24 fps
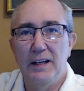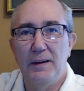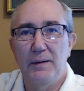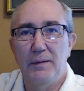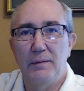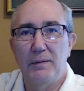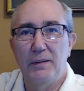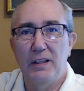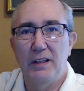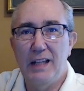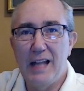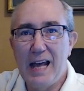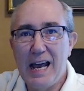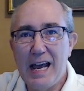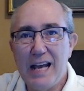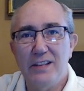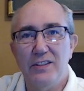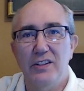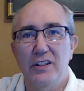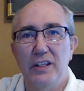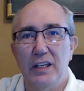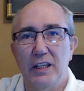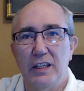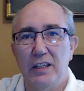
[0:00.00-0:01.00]

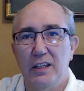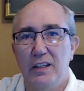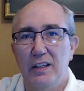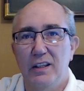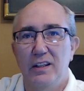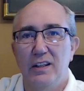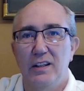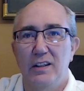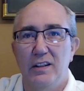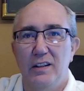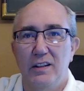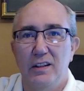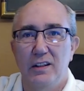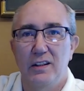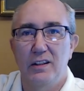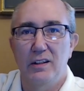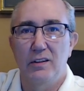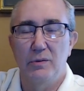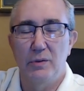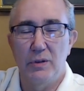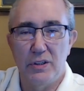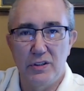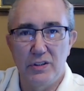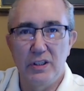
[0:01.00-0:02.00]
classic
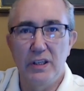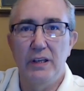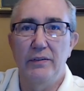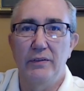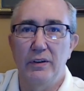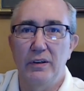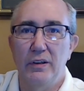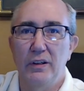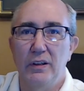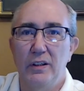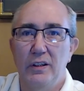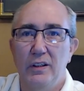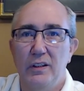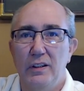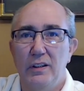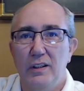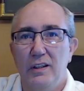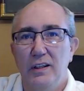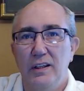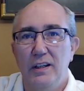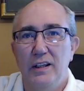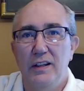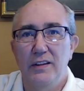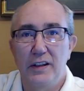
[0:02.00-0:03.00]
receiver
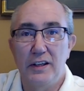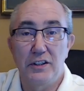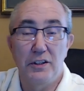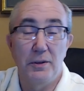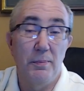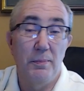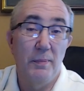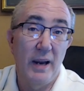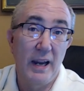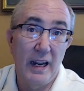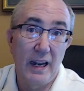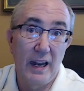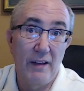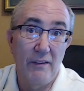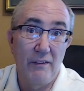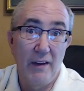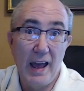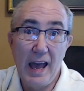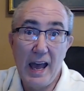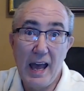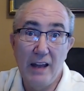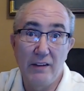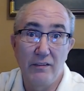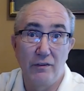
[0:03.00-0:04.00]
that you might have
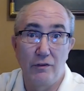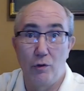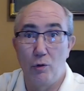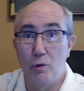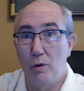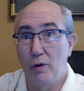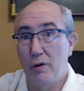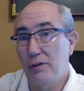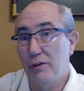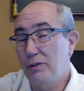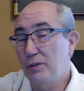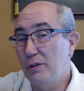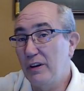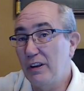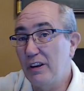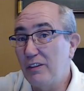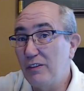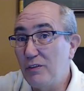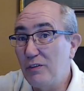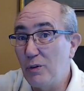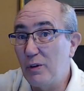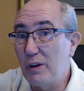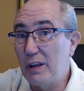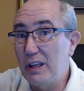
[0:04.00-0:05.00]
had for 30 or
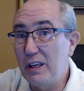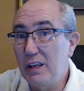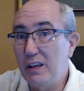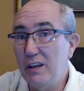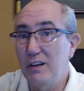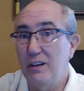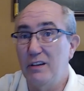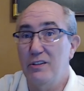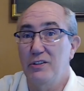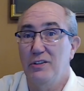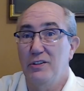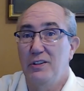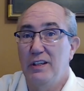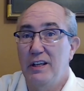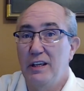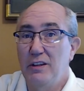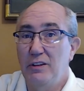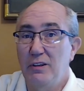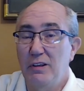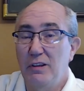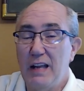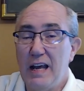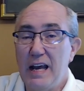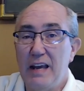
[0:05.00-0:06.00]
40 years in
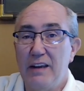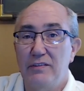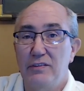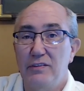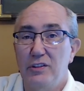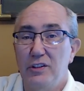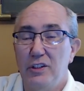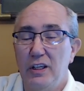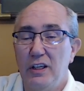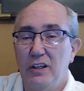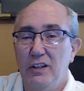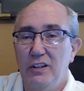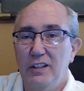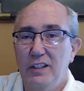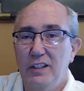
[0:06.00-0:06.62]
your life. So